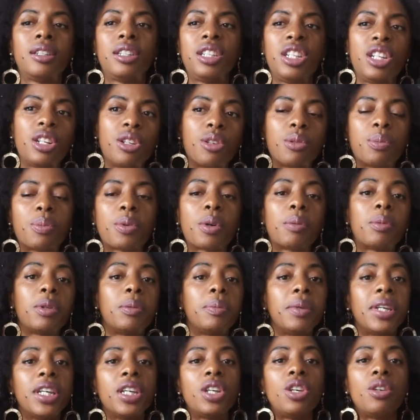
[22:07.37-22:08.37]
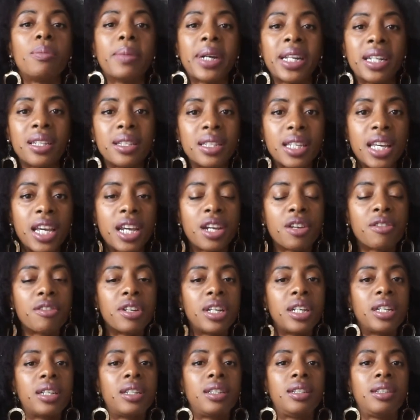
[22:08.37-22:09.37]
you know, probably be a
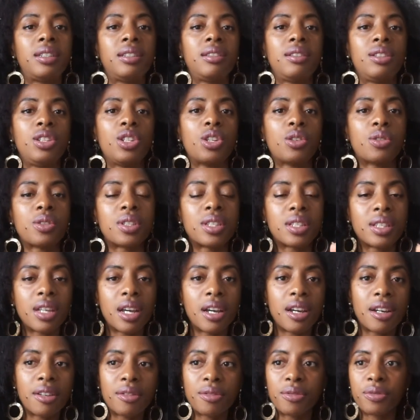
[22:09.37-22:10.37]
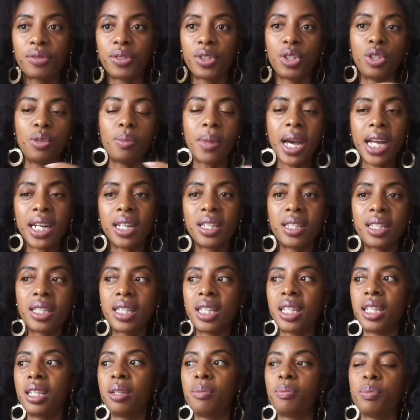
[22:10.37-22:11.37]
humanitarian and, you know, serve
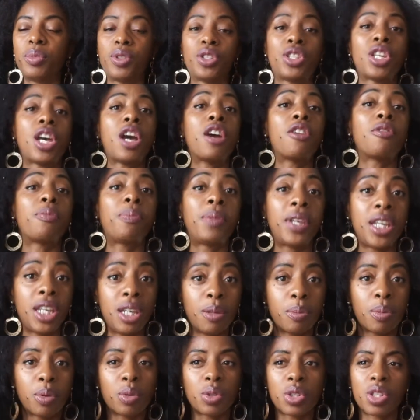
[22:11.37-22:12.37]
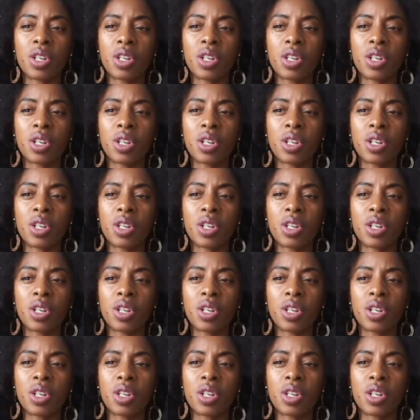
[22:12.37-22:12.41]
humanity, serve people.